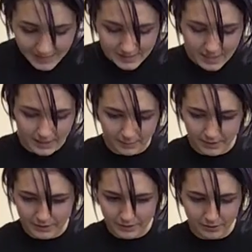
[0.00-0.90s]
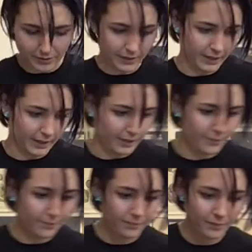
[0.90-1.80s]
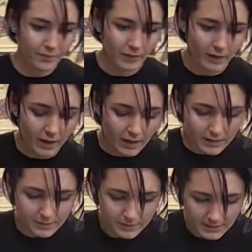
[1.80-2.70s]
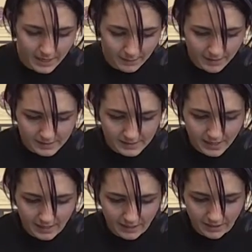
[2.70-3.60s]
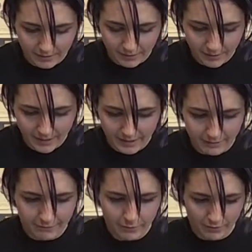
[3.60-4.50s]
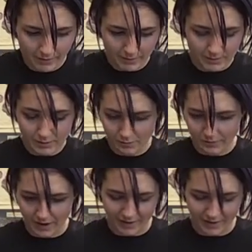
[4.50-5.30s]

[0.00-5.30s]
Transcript: thing that I'm going to do here is I'm going to take my slide cover. I need a few of them since we've got a